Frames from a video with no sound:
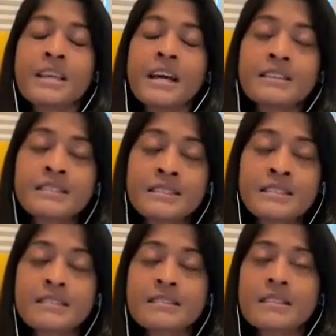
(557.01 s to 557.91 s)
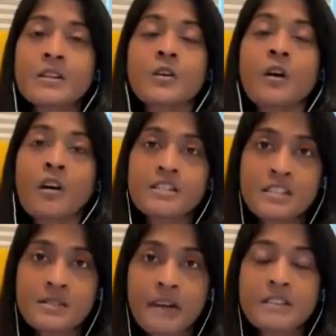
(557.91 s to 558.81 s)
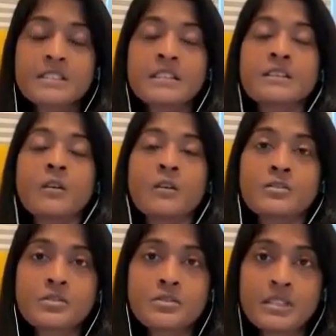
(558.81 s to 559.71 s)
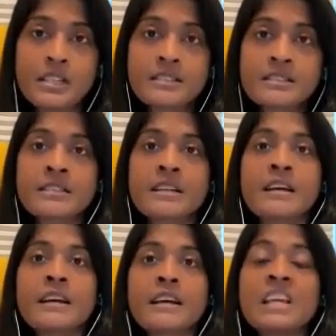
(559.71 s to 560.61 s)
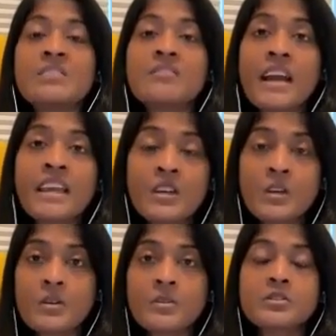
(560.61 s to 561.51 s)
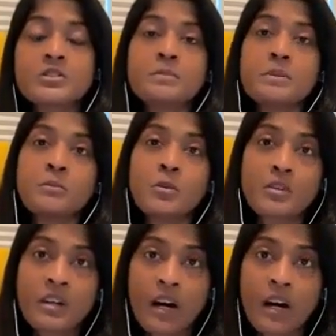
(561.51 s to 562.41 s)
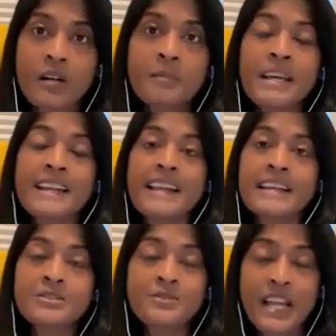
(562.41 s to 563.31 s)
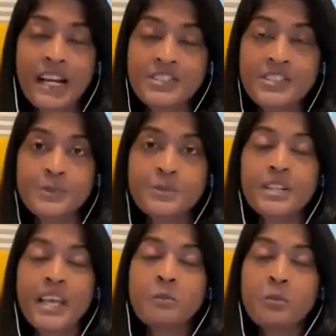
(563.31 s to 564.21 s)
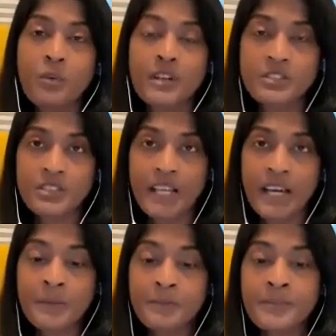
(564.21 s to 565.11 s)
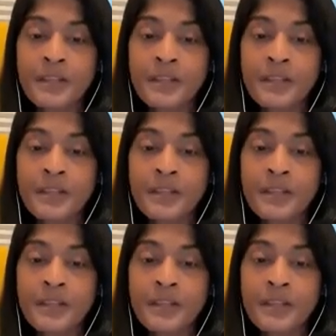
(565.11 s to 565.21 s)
Yes, conscious parenting also does invite you to be more calm and less reactionary. We'll get more into that.